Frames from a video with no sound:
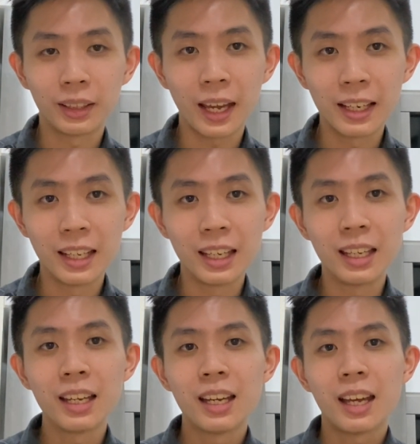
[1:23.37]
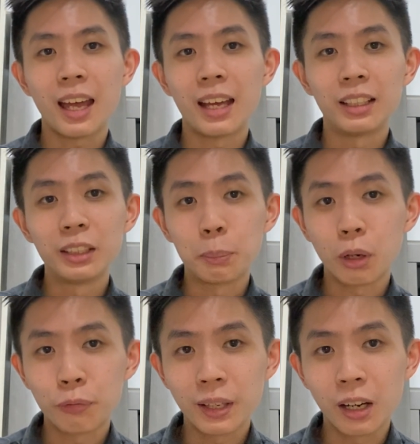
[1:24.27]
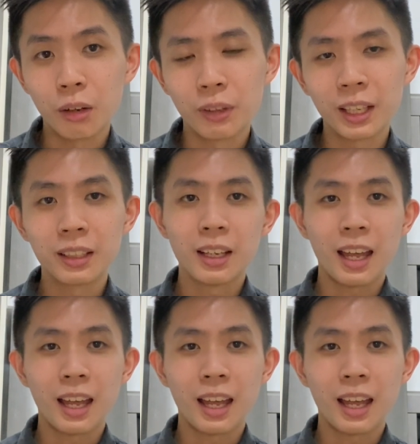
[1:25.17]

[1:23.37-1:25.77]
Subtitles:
daily and earn a profit out of it,